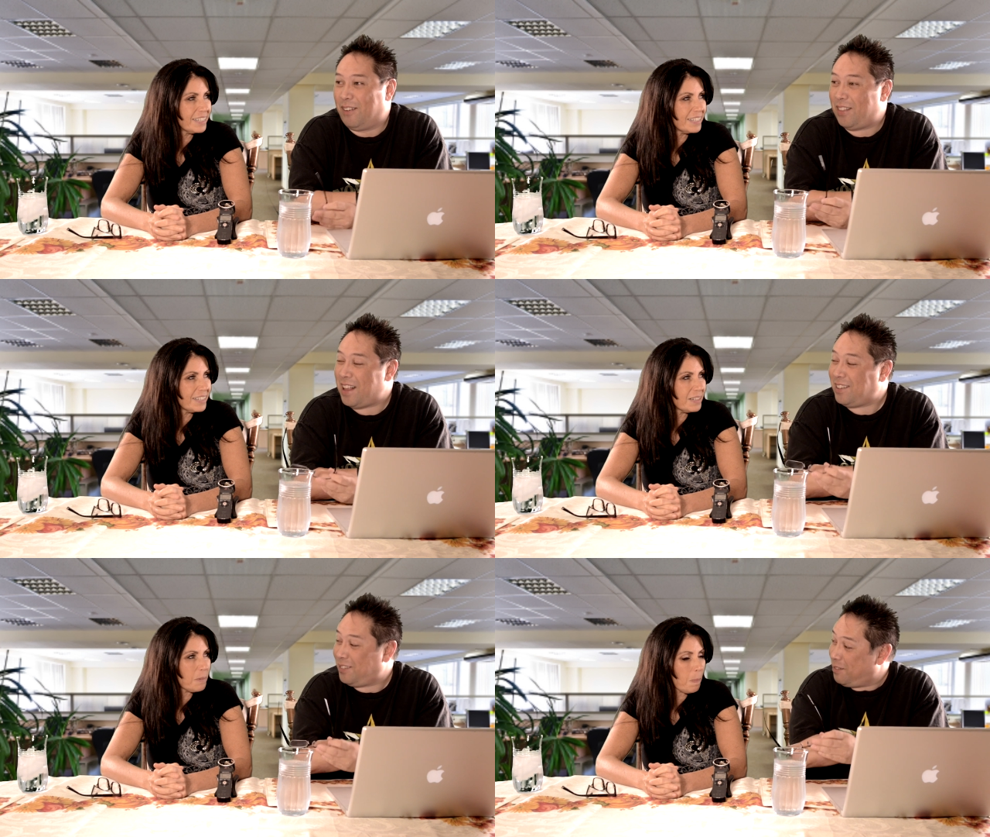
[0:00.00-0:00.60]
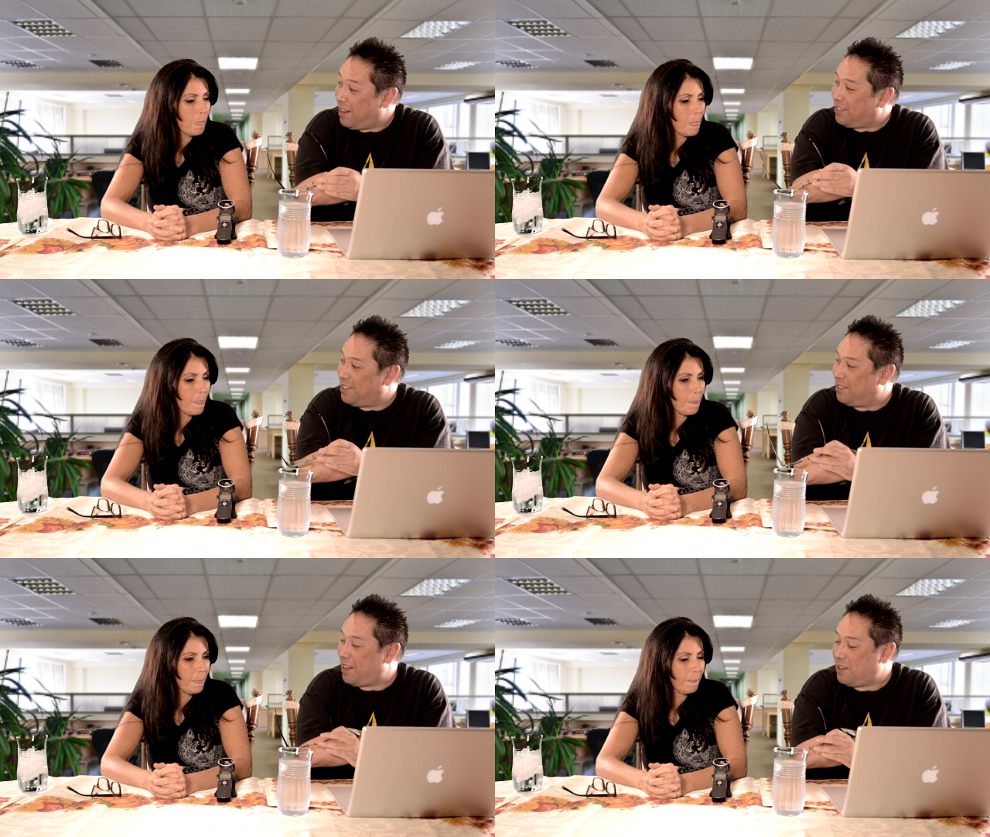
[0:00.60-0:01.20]
Speaker 1: well, that that's
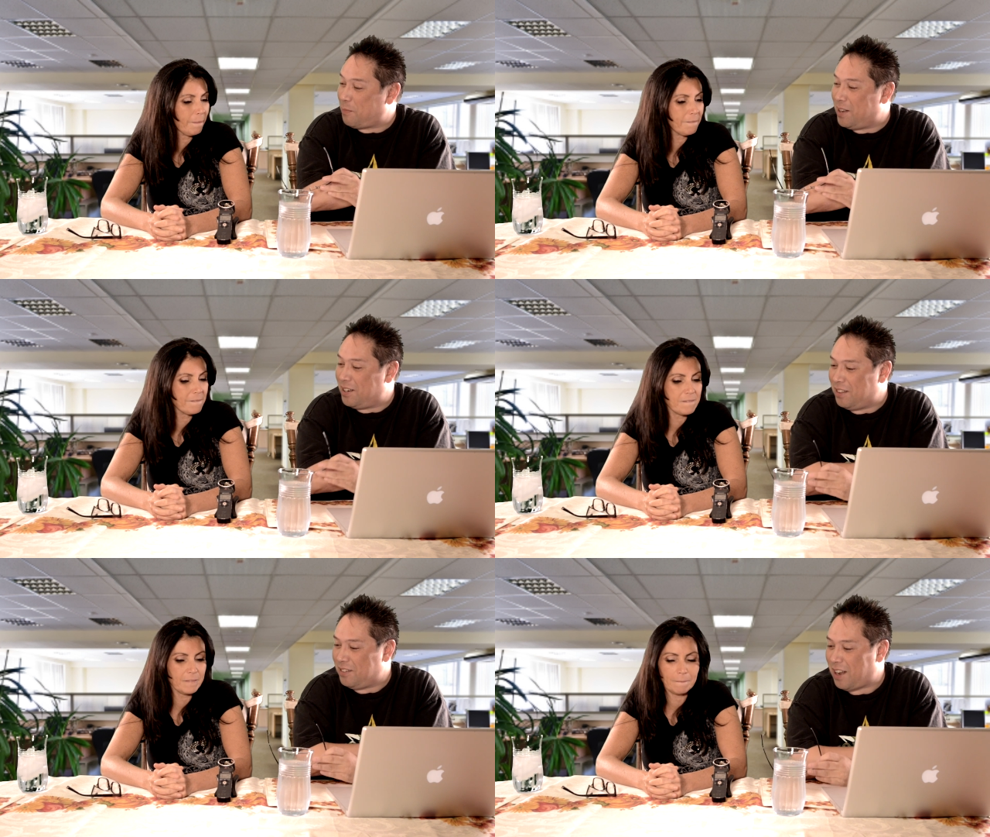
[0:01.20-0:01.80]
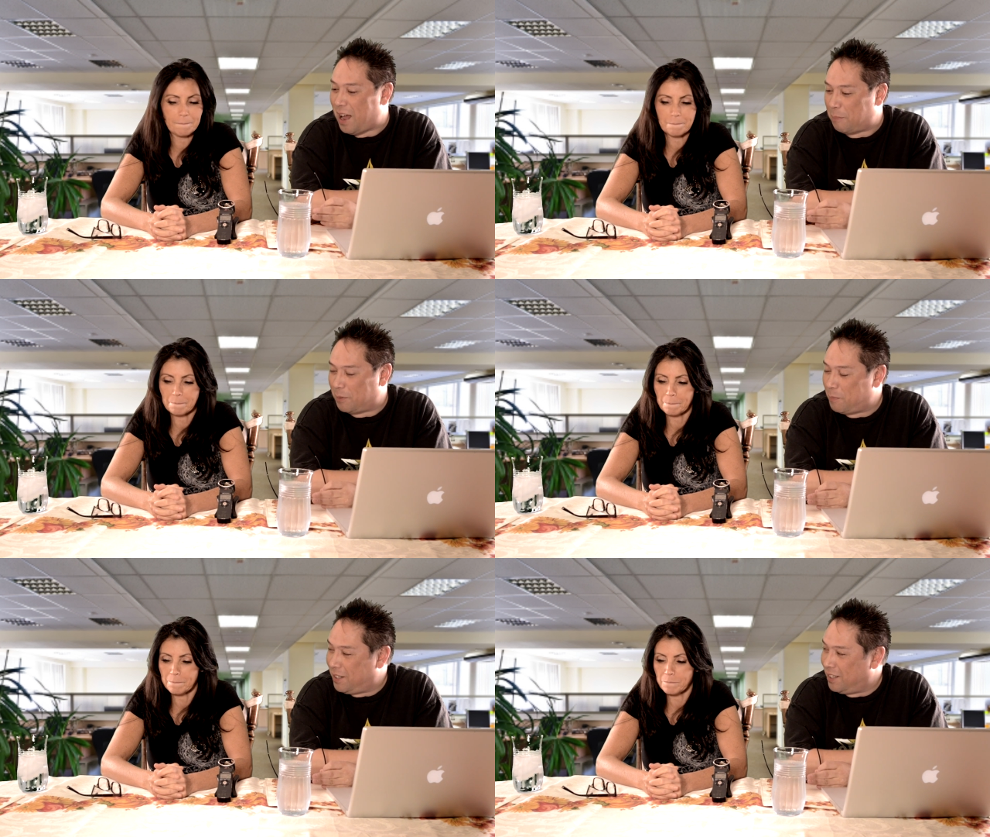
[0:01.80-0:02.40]
a, that could be another
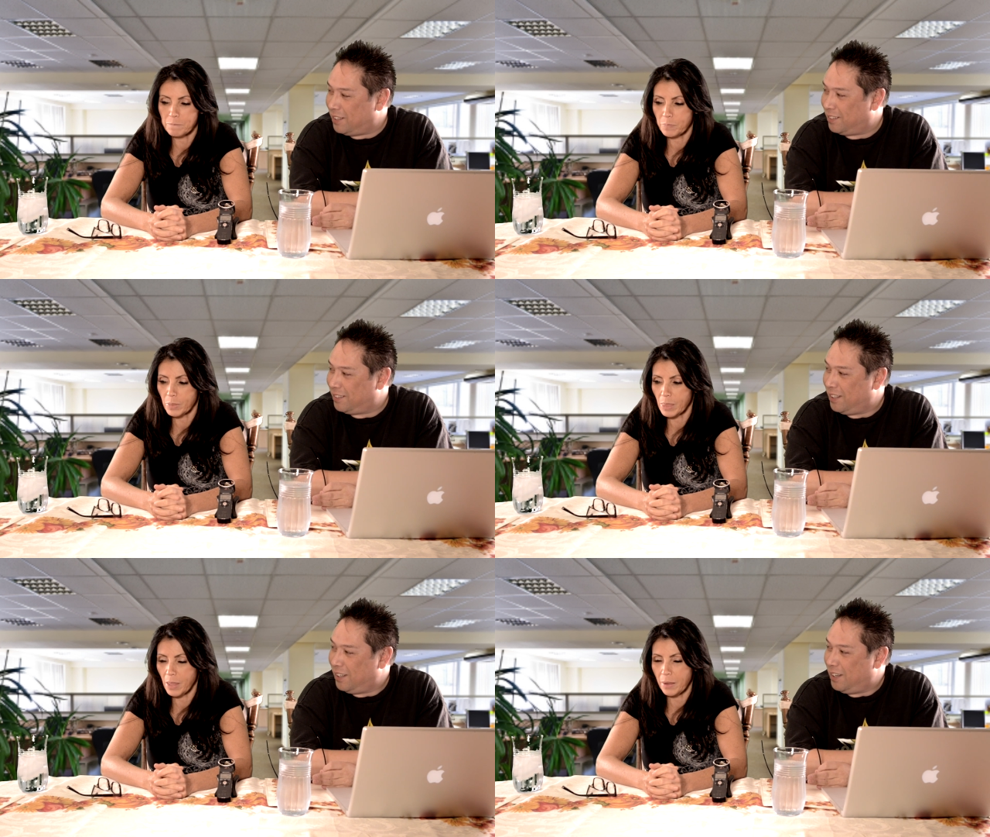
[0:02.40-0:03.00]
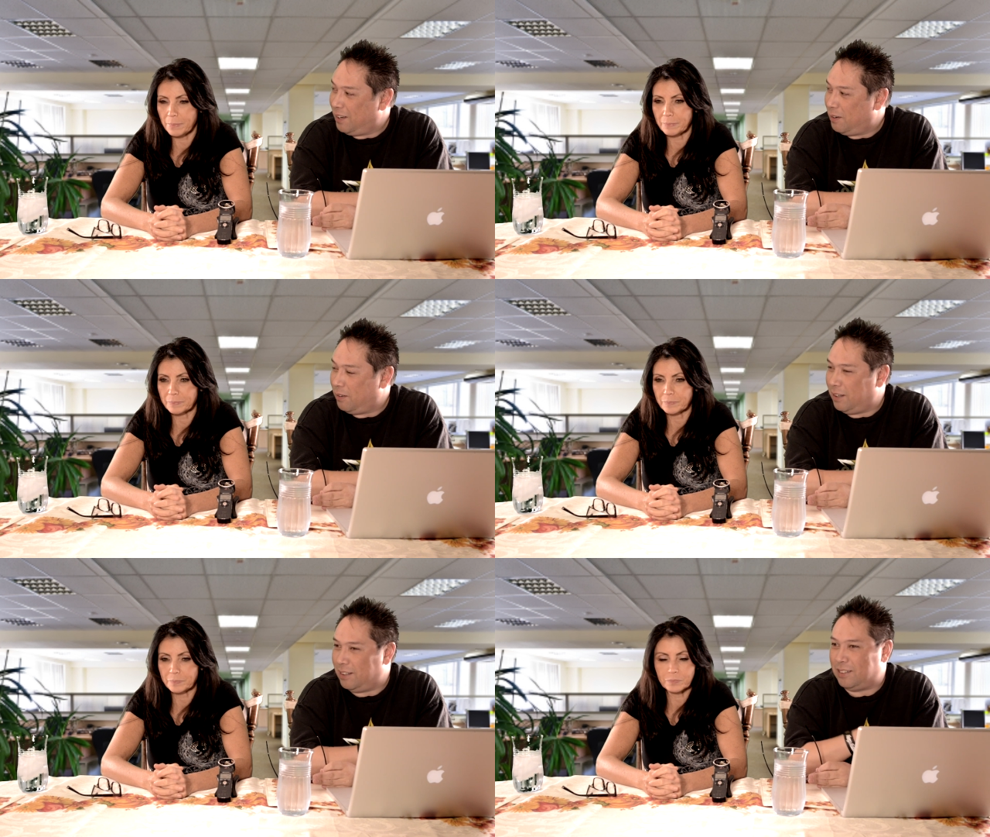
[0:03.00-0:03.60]
topic because
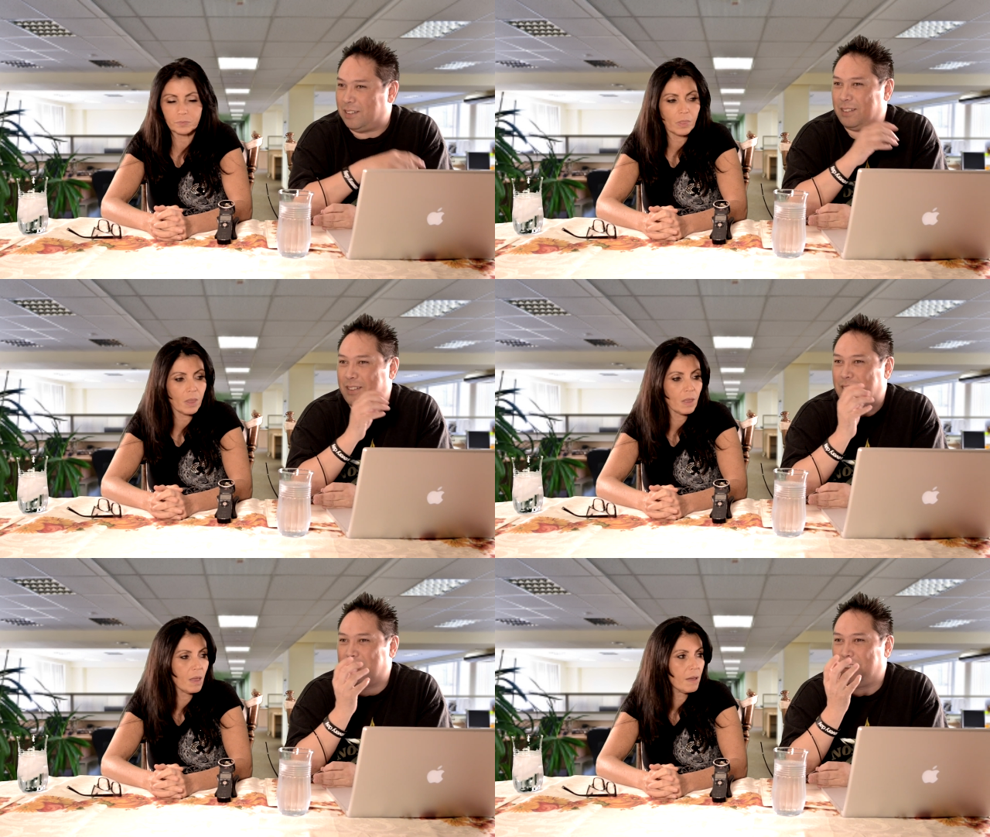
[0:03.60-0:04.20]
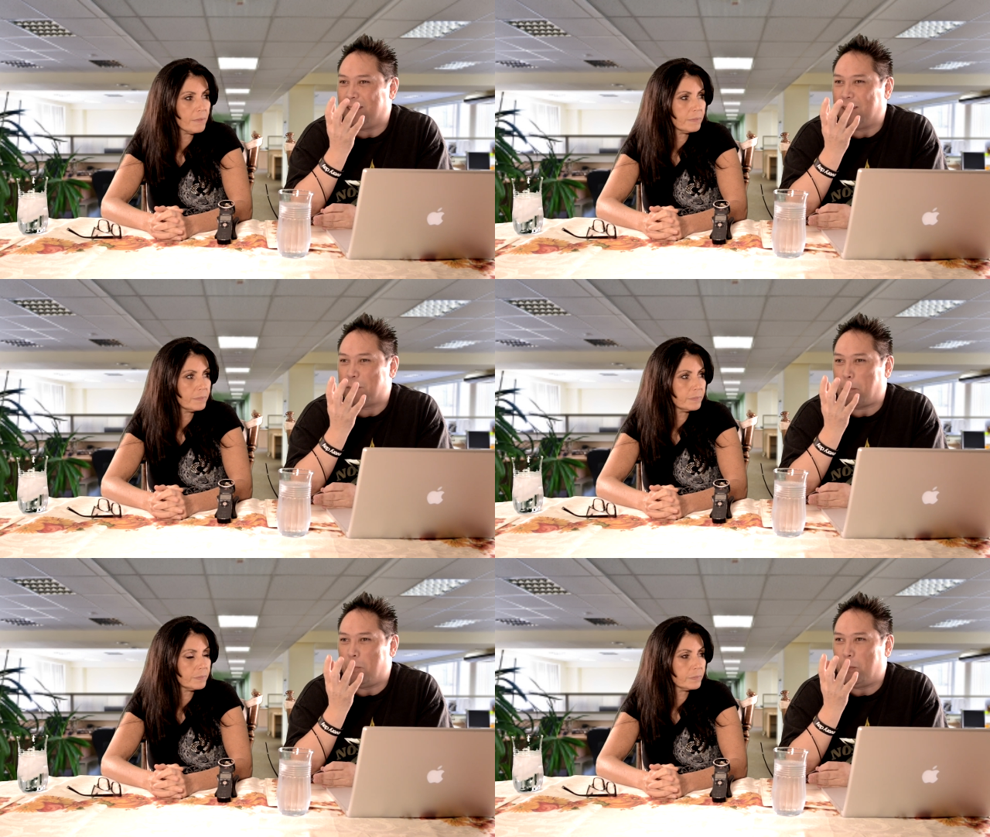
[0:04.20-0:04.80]
is it
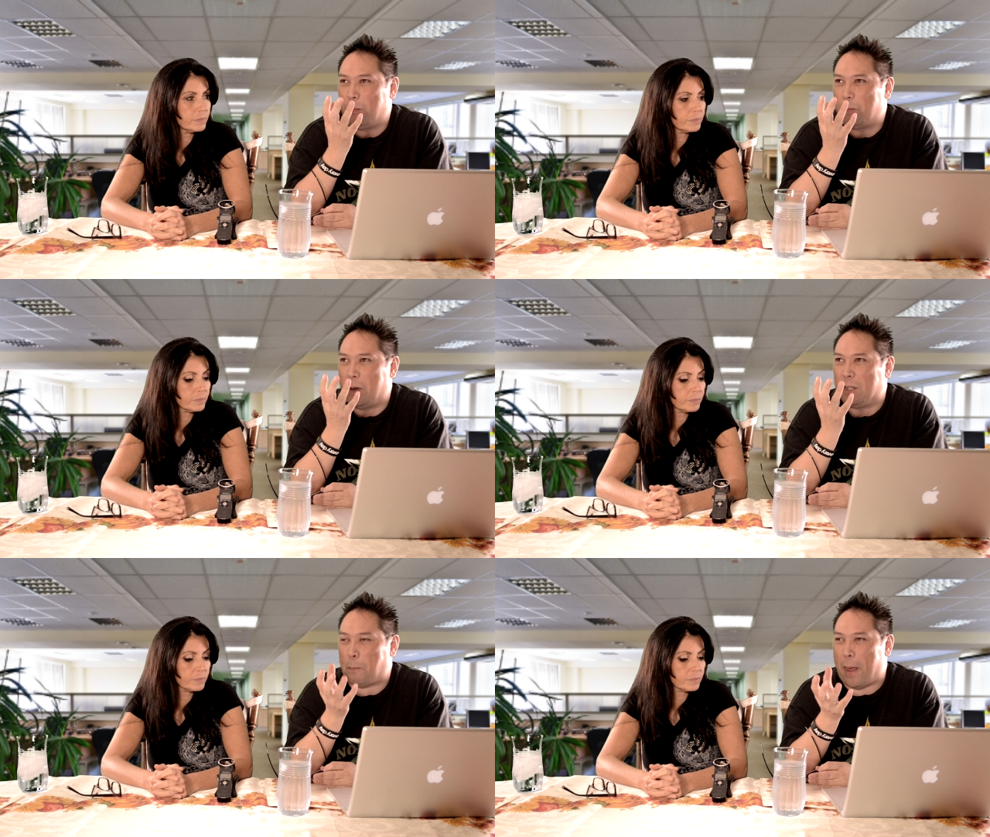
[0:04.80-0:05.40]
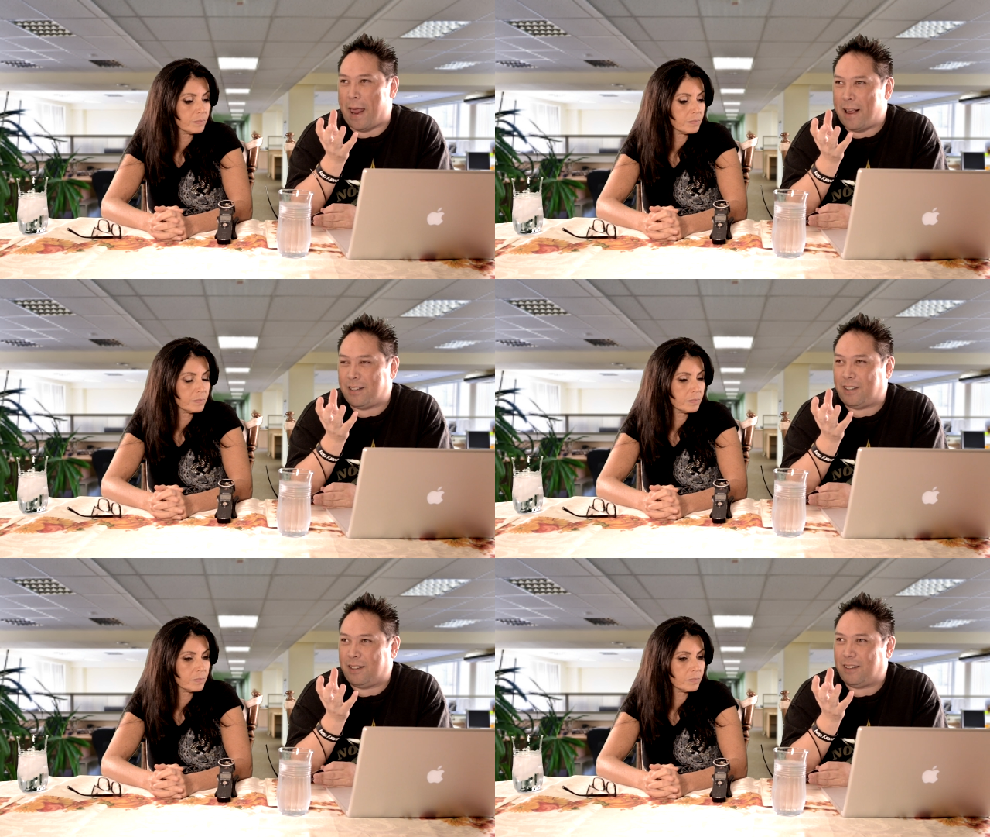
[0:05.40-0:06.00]
is
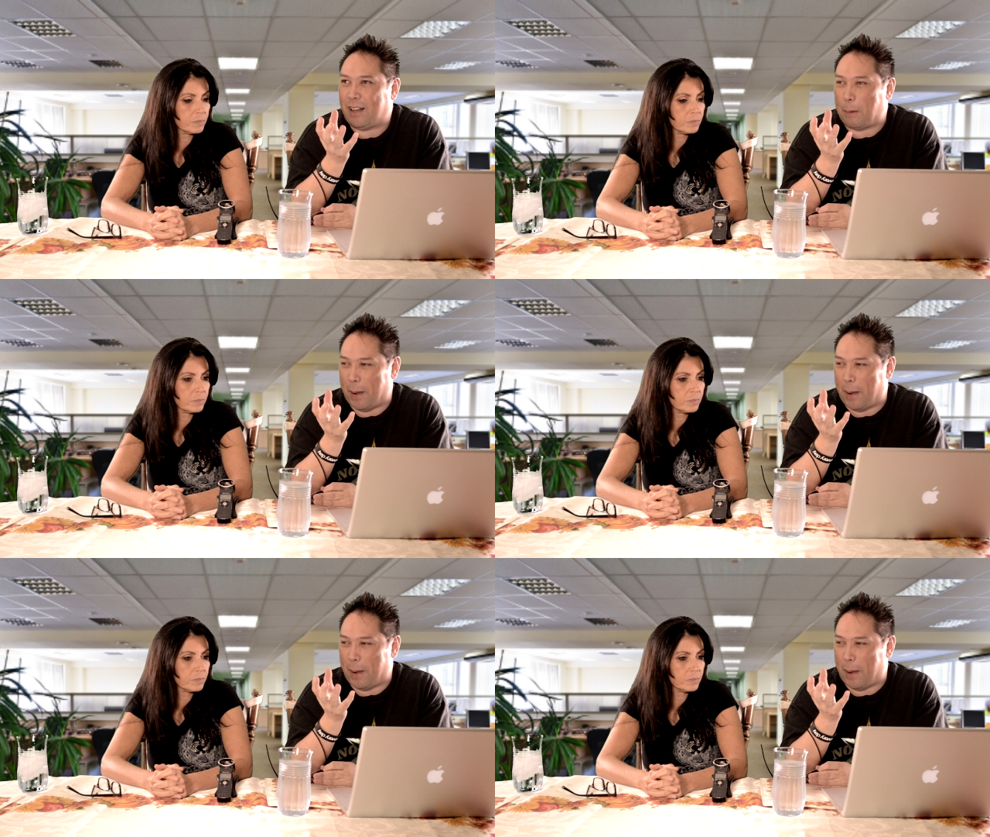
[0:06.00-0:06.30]
pant like